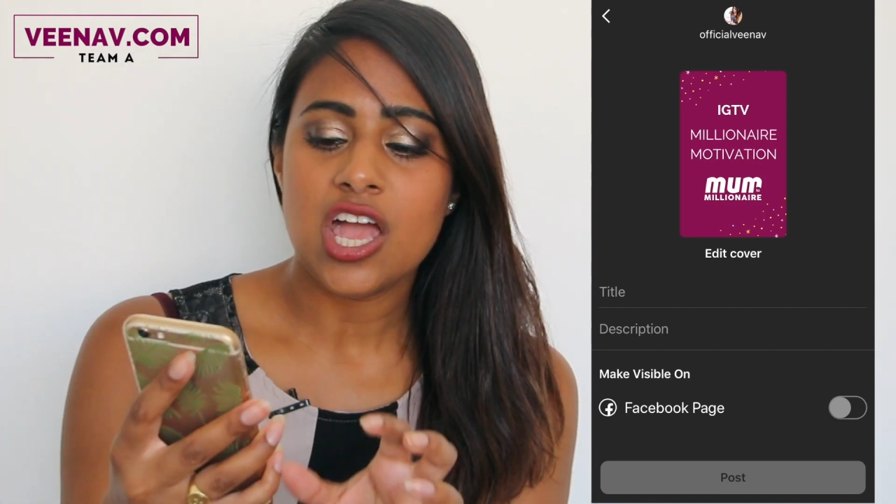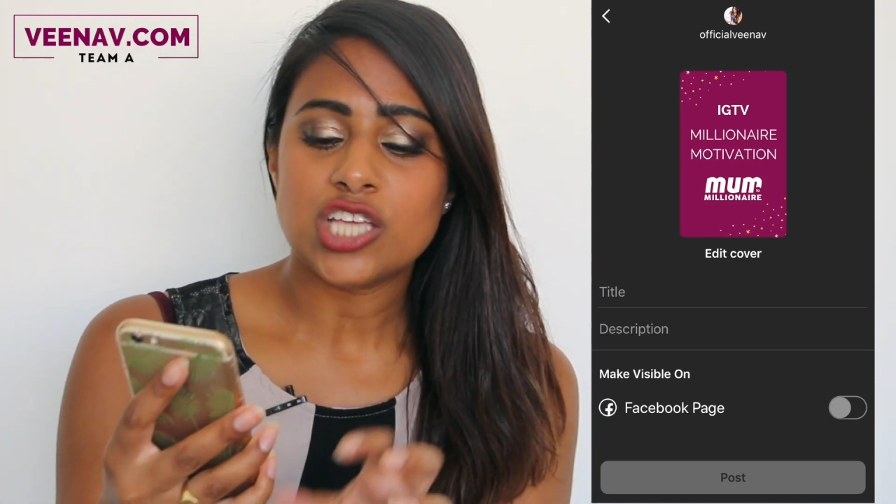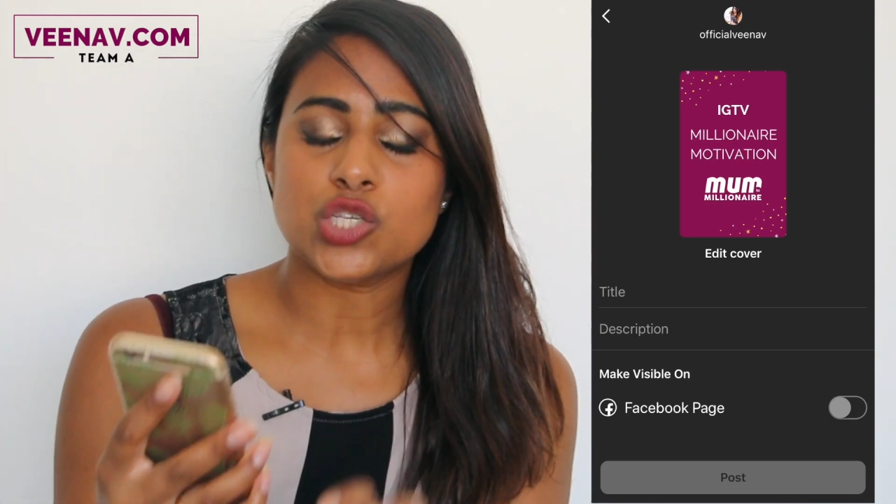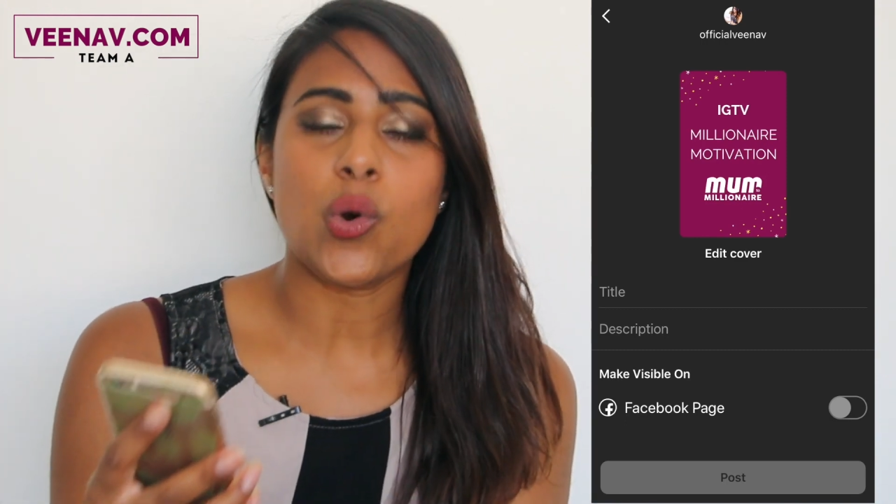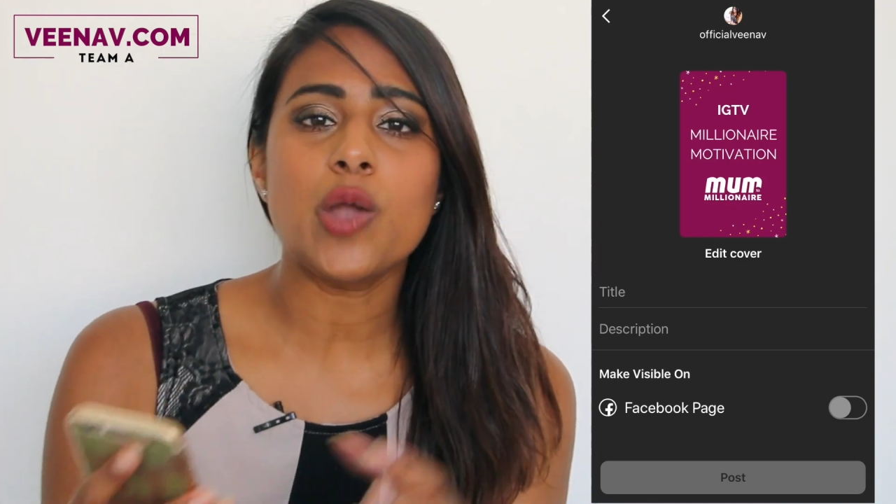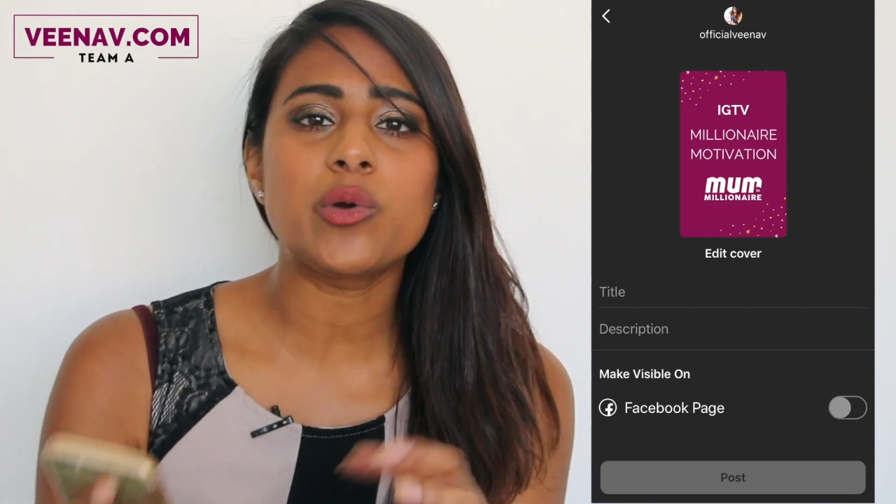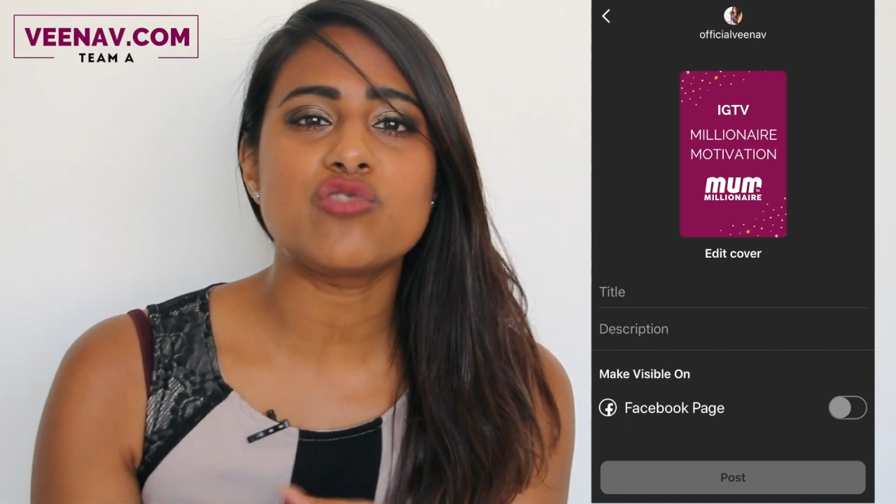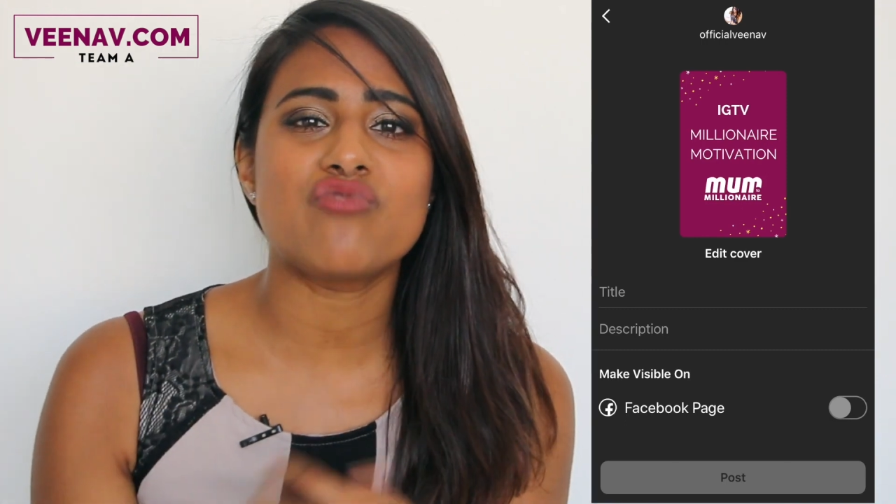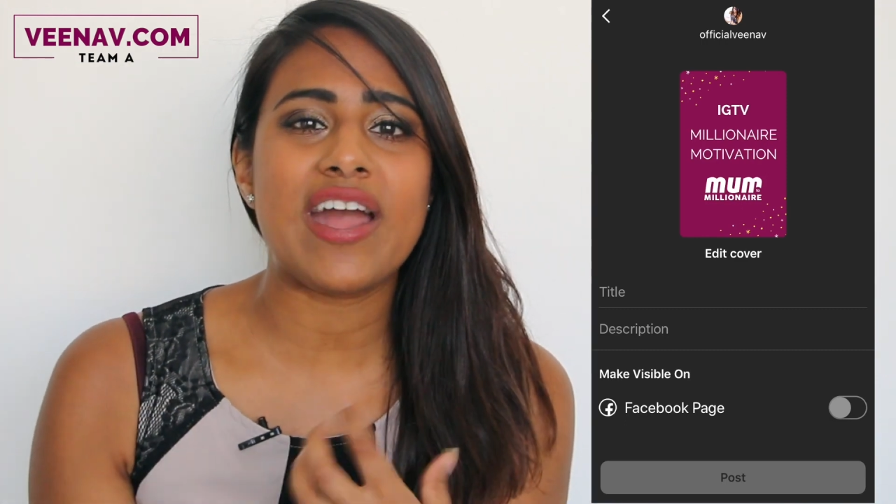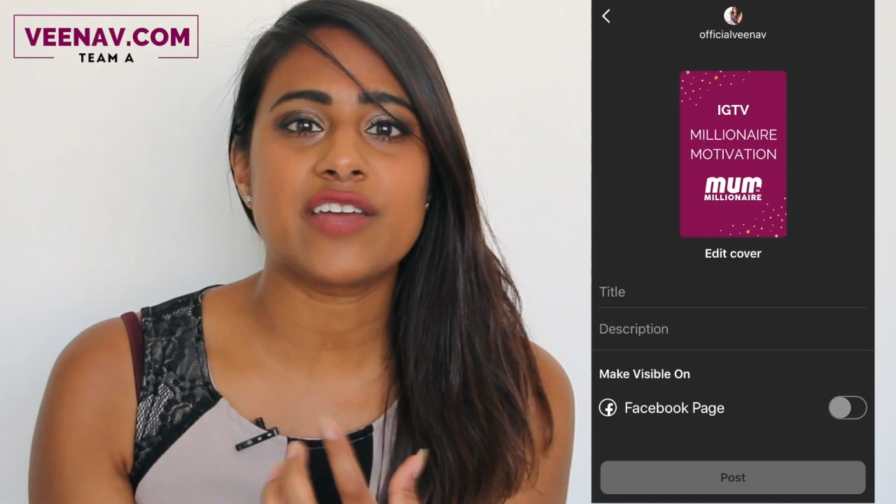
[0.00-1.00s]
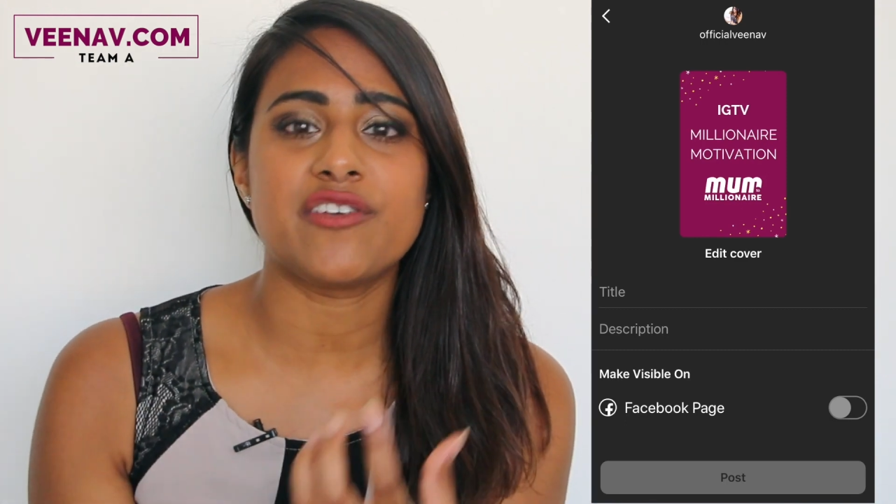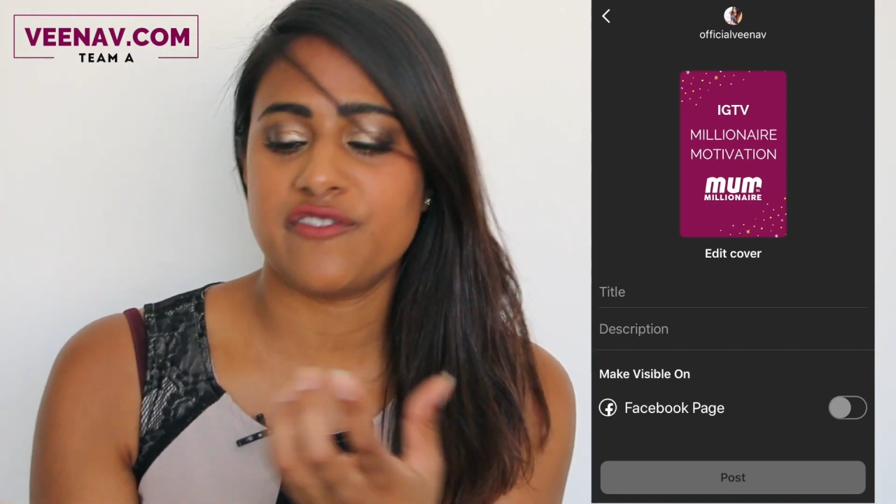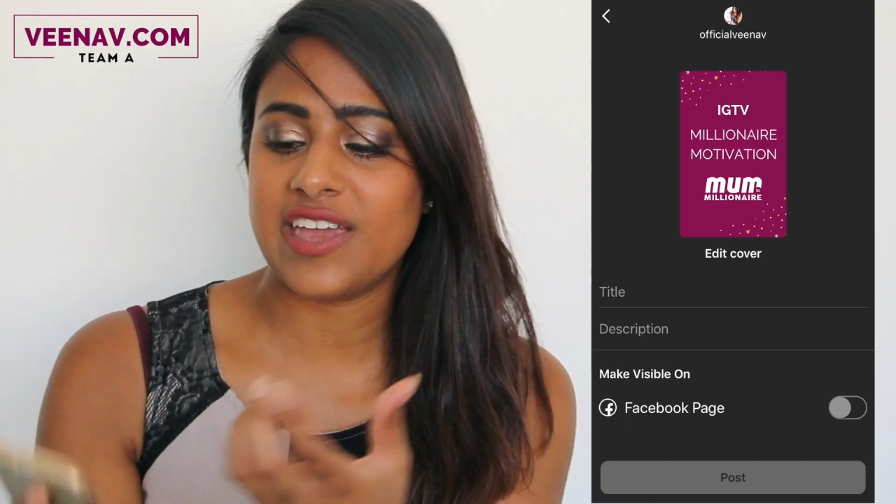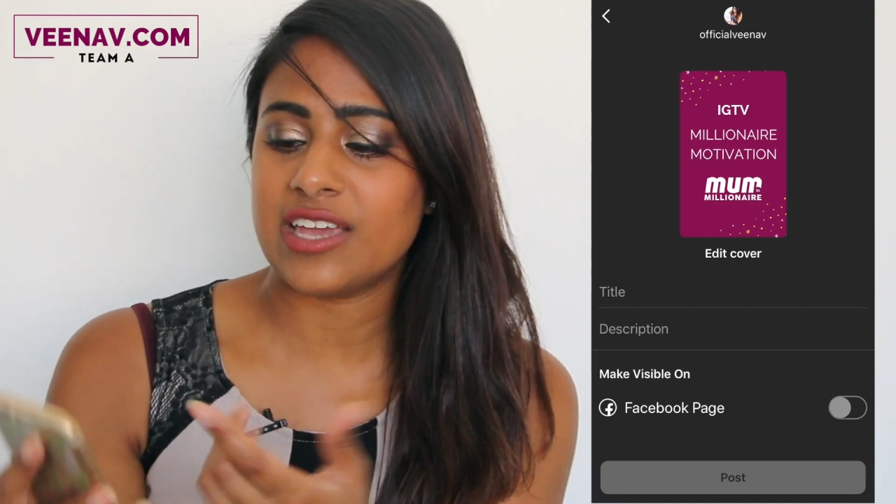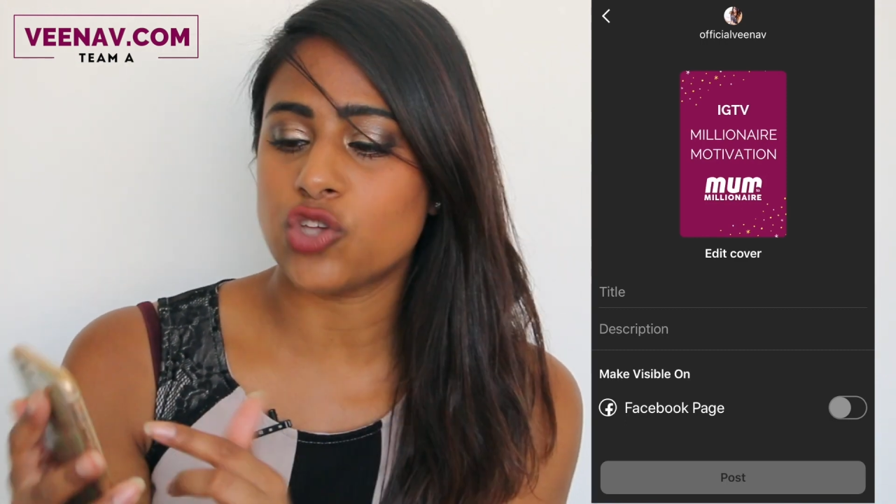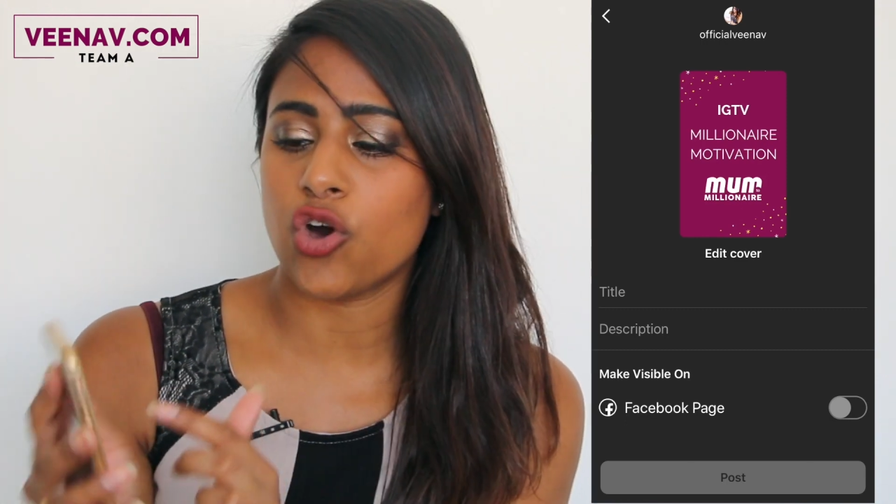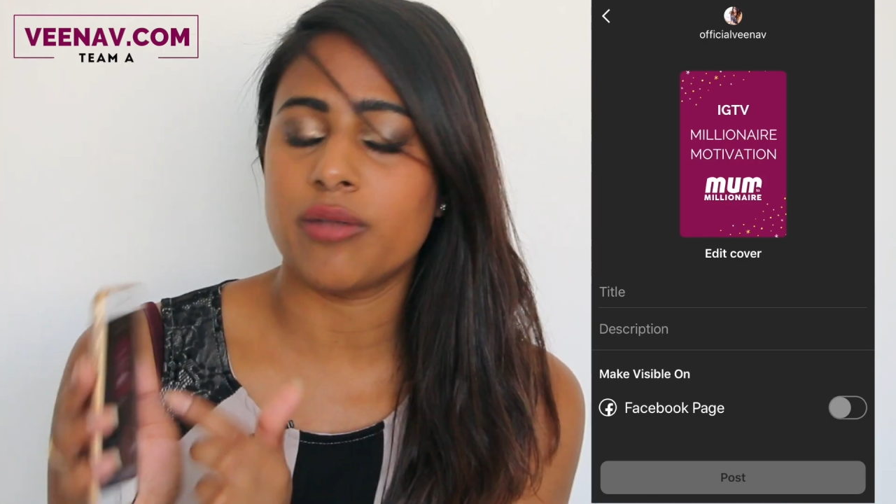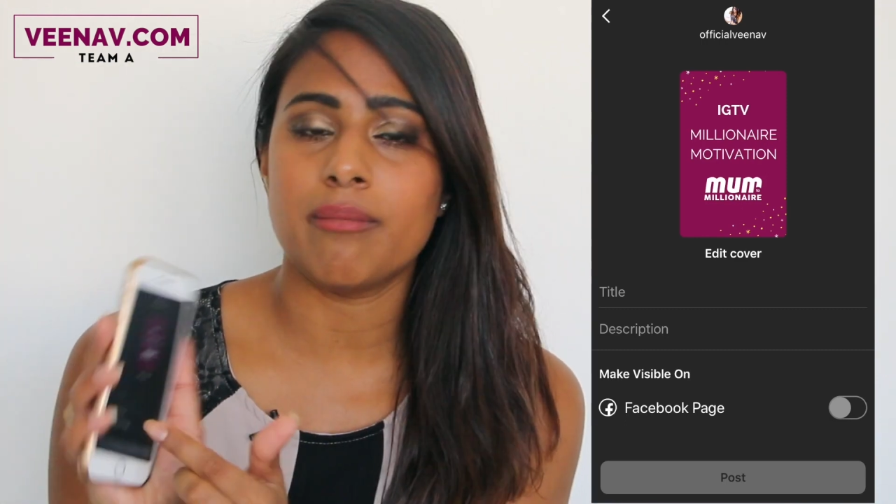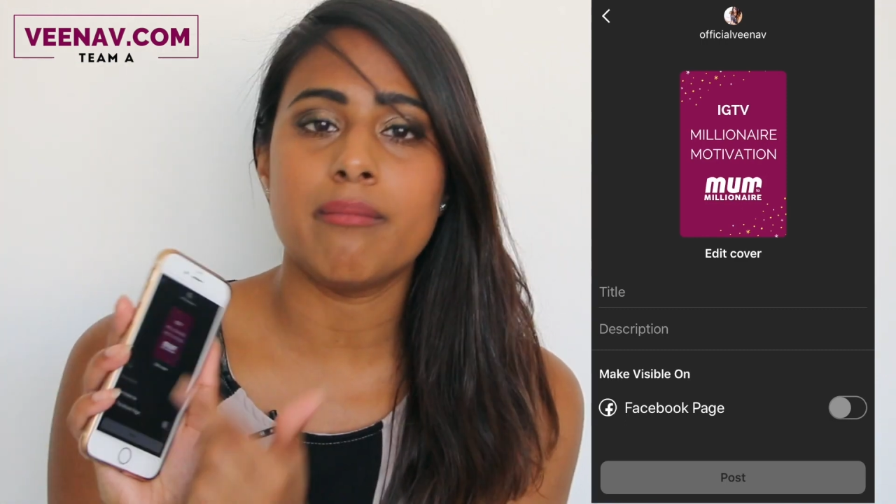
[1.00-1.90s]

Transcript: So I want to rank for things on